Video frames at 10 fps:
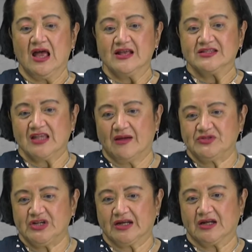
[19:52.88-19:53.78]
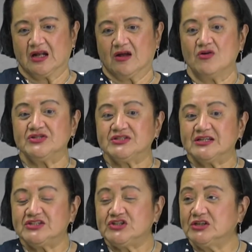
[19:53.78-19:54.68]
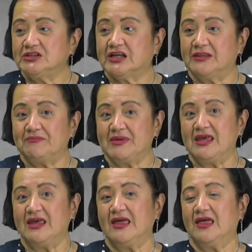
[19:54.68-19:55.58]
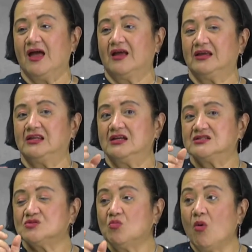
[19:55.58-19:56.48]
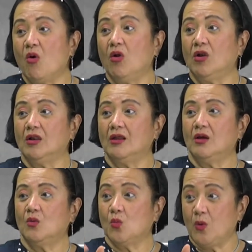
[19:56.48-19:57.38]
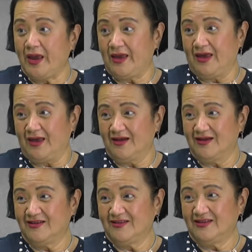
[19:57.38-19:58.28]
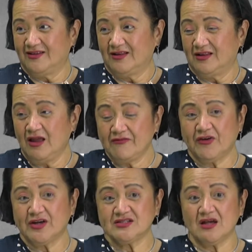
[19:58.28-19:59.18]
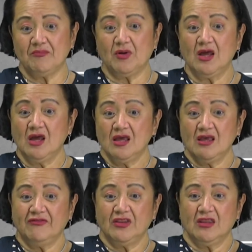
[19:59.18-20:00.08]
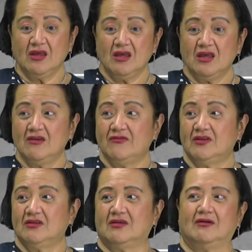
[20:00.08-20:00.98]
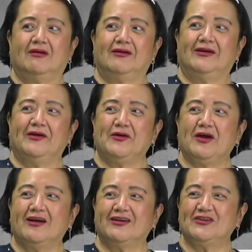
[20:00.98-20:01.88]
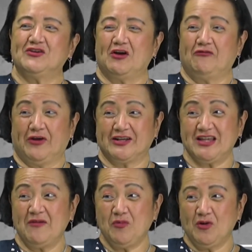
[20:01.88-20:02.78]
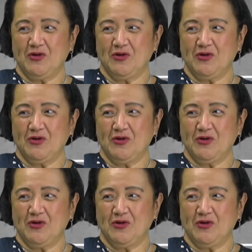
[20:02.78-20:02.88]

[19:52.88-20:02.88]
subject. Constant shield can be in a small way. Like, for example, even for example, you